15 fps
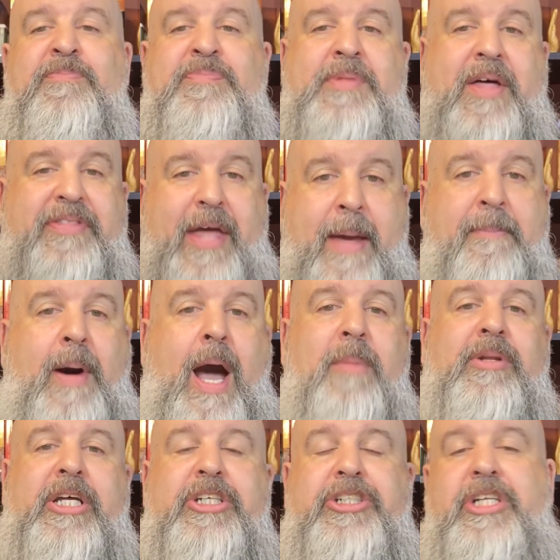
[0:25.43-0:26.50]
that they
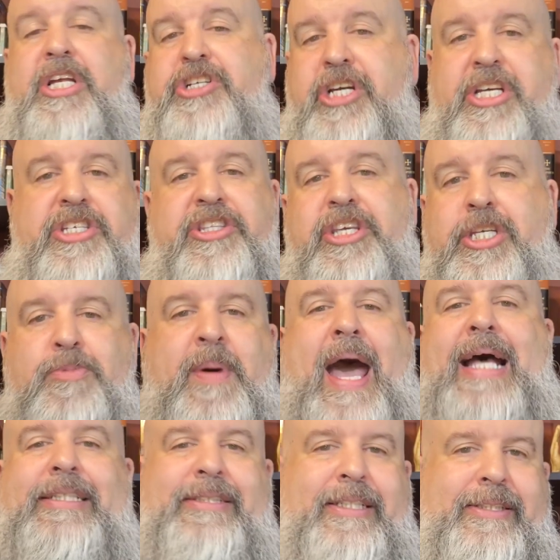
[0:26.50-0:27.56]
published just this
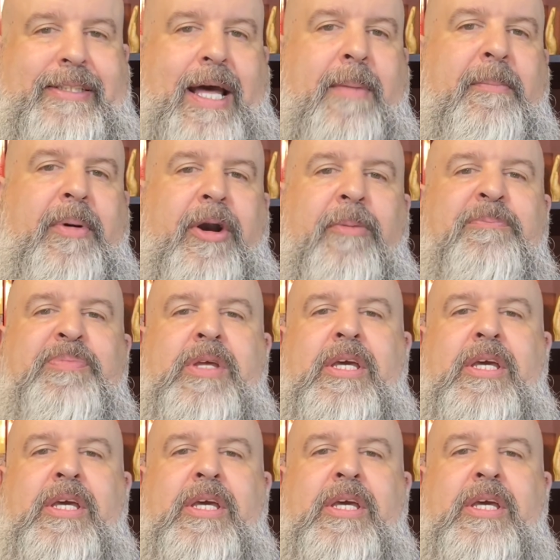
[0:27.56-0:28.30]
past December.